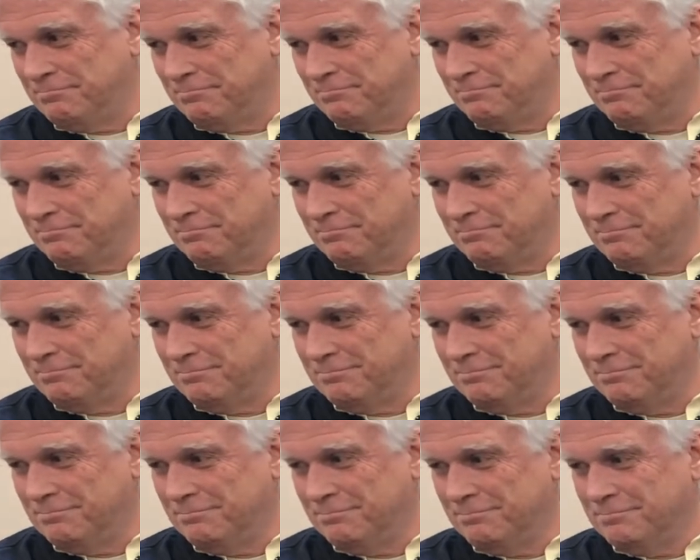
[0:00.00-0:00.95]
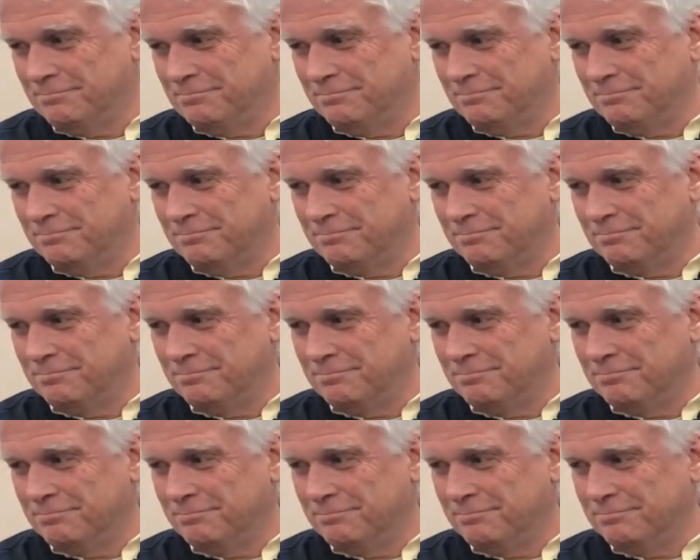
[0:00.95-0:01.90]

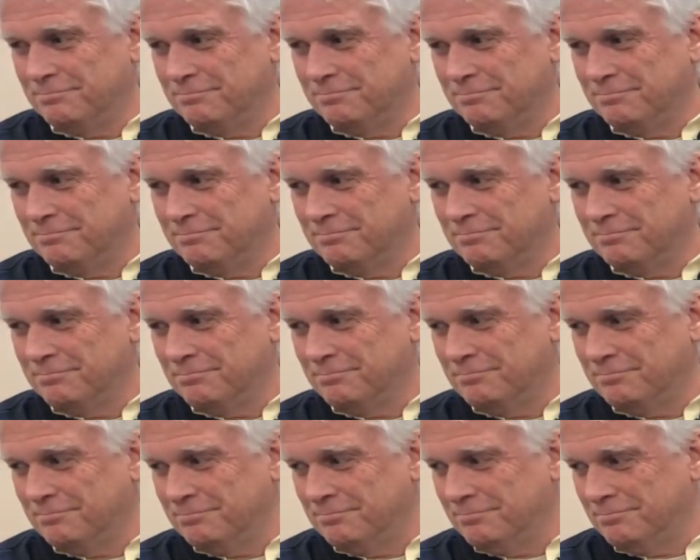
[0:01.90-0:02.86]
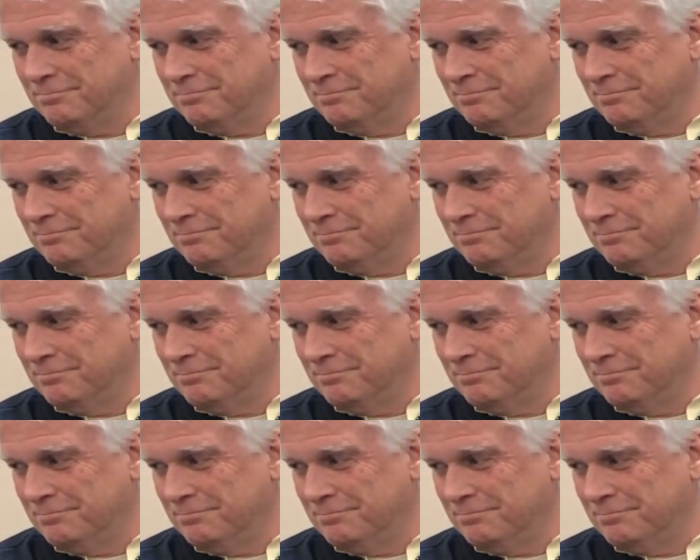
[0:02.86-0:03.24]
(silent)